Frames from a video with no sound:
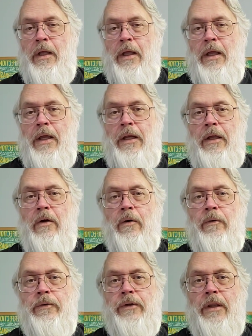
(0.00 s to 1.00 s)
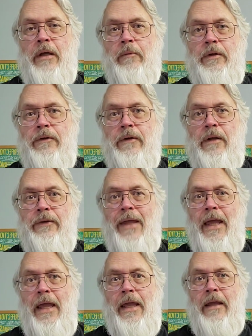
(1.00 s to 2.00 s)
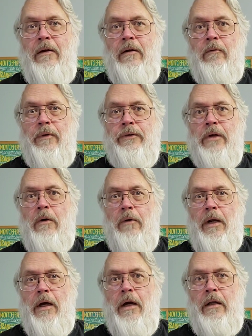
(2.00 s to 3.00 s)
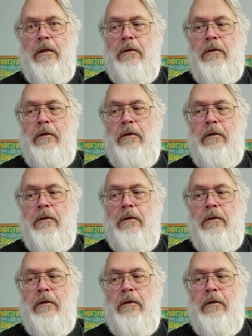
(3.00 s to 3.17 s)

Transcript: And he goes to them and says, "Hey, what's going on?"